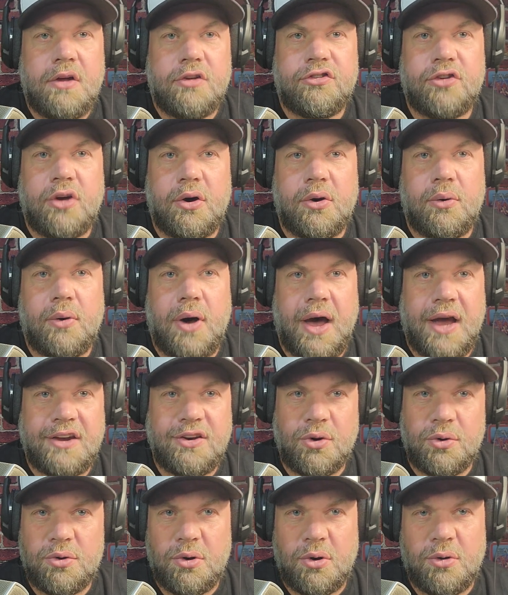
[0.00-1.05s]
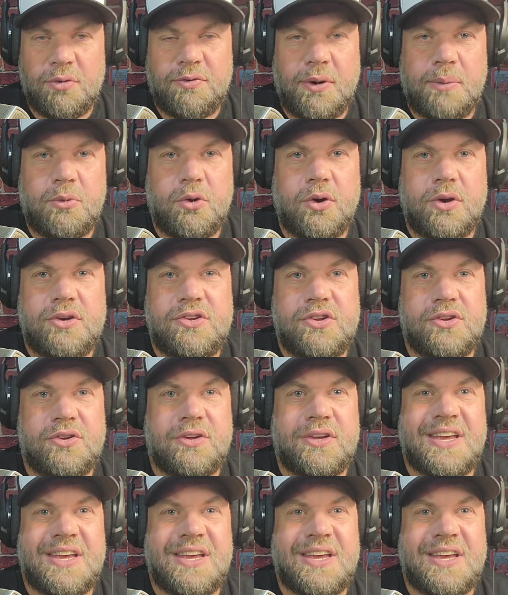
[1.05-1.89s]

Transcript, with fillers: So I don't know if I'm going to